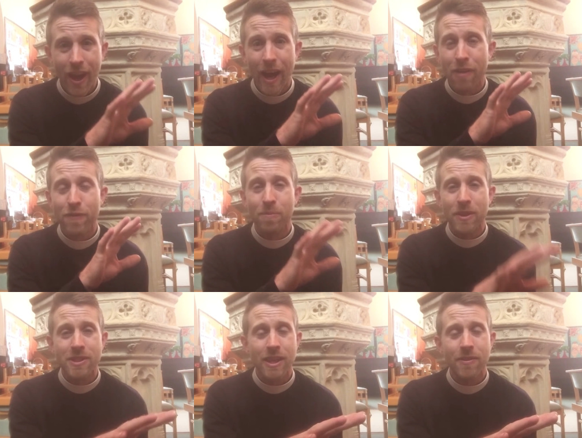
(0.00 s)
uh,
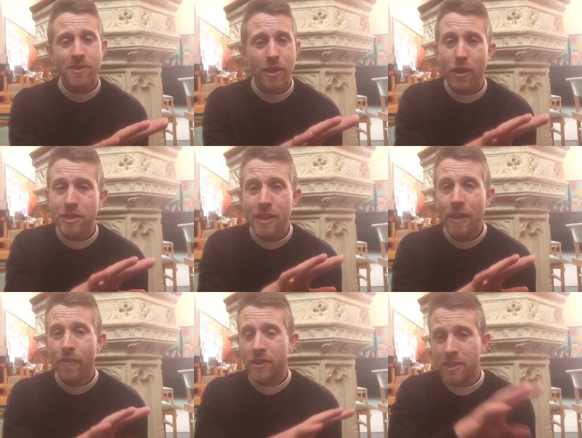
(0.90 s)
from the sun, so that
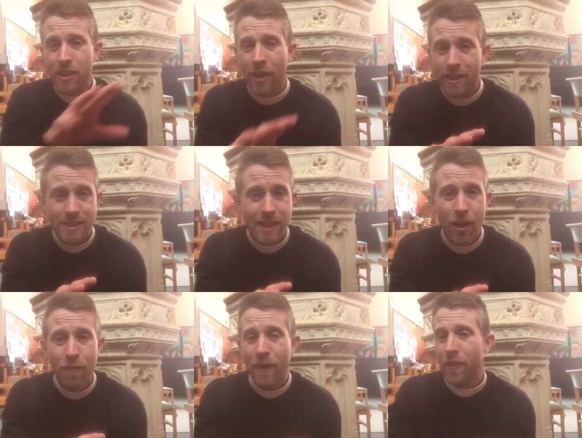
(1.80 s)
the sun itself